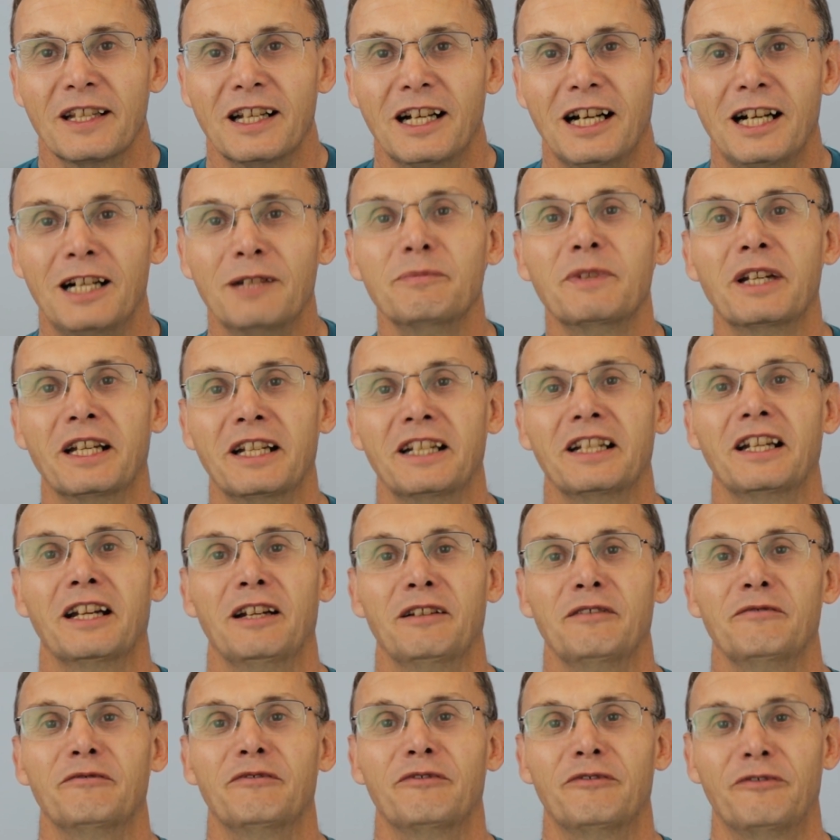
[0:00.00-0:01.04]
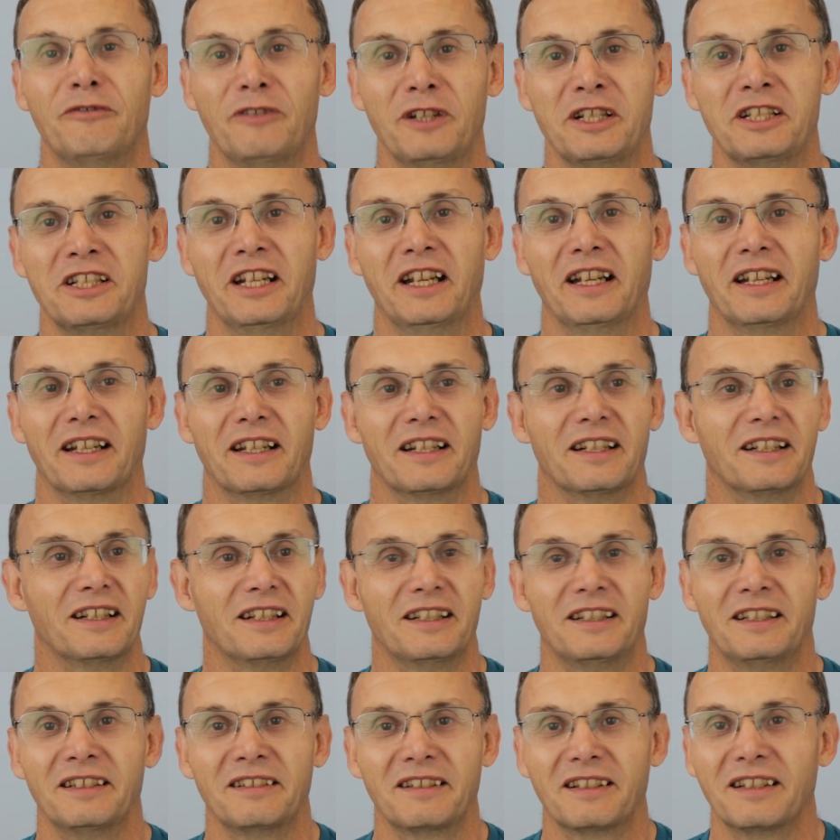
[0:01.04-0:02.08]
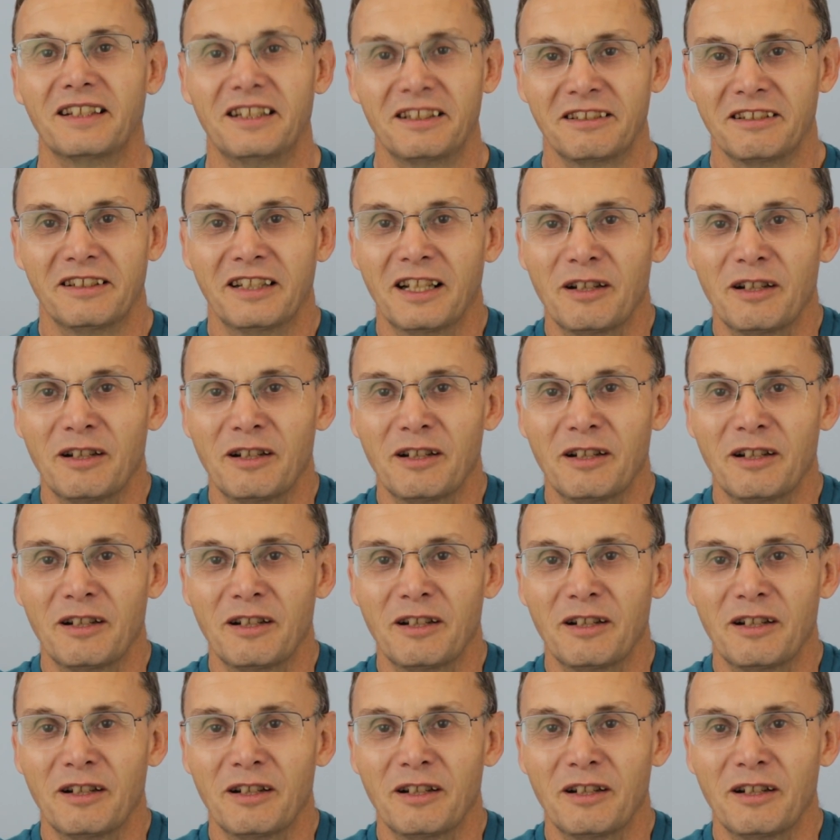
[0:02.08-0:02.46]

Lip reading: I'm going to go and fish it. I've got